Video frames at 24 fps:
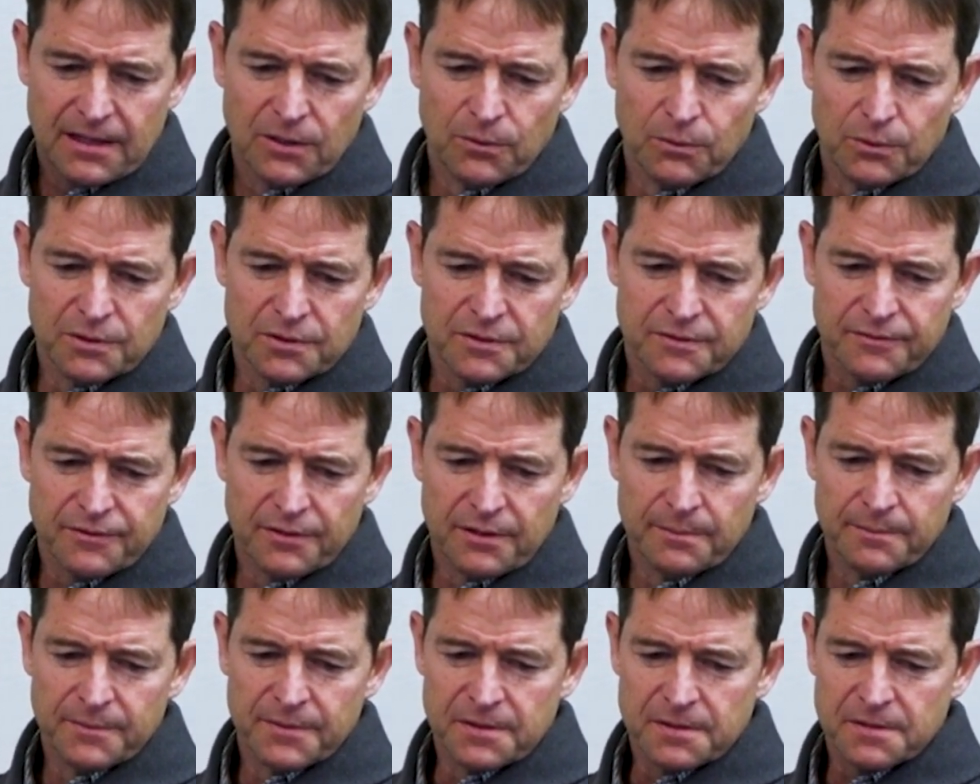it was
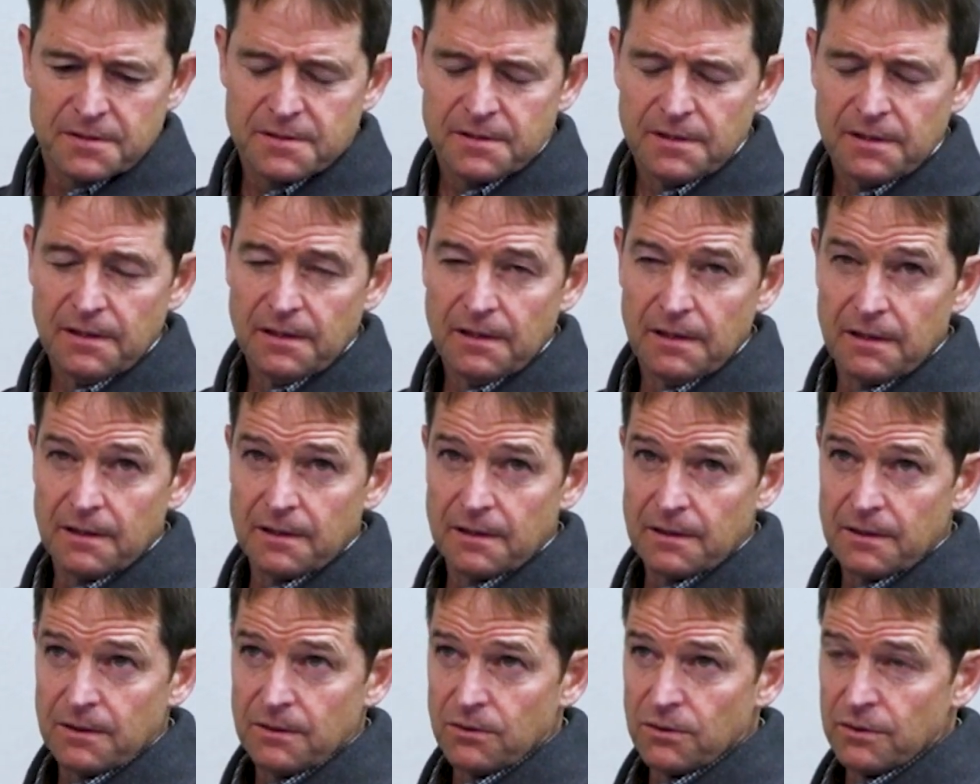from the
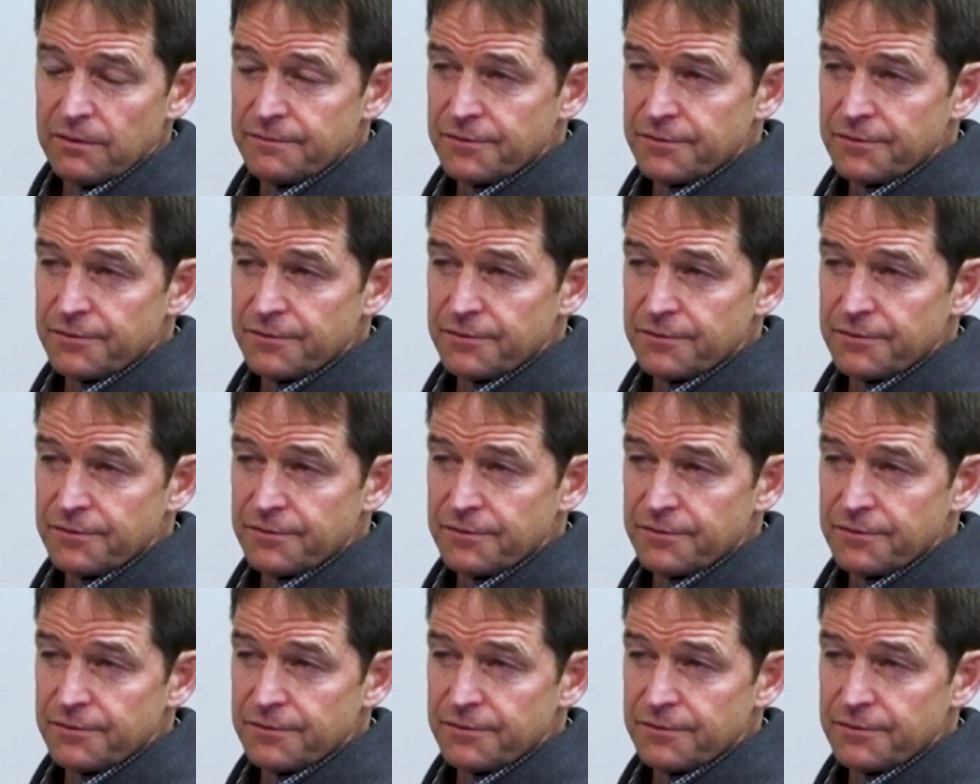CEO